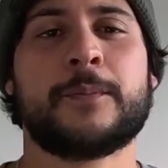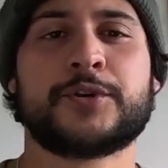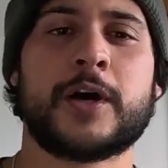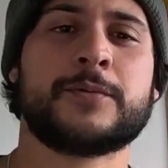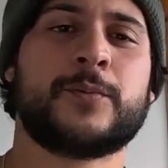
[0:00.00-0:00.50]
two op
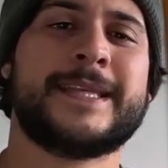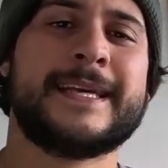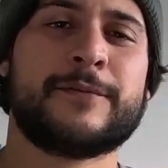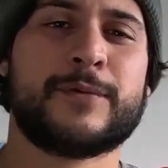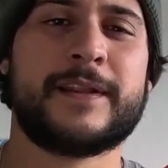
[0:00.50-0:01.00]
shops, we
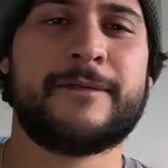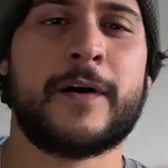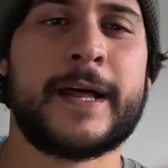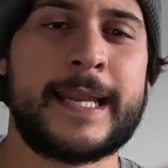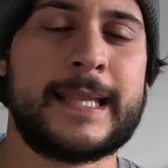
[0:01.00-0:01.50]
didn't really
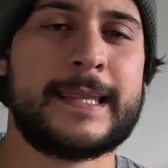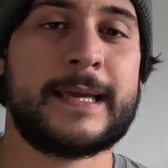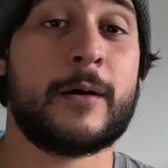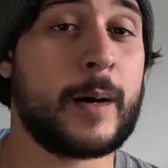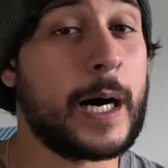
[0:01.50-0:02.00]
find
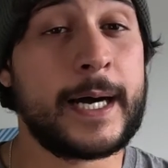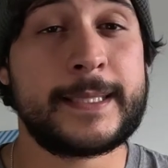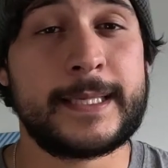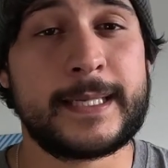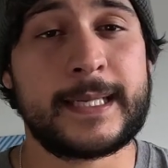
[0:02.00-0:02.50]
anything, or I
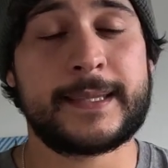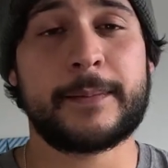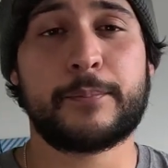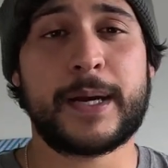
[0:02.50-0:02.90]
didn't, I think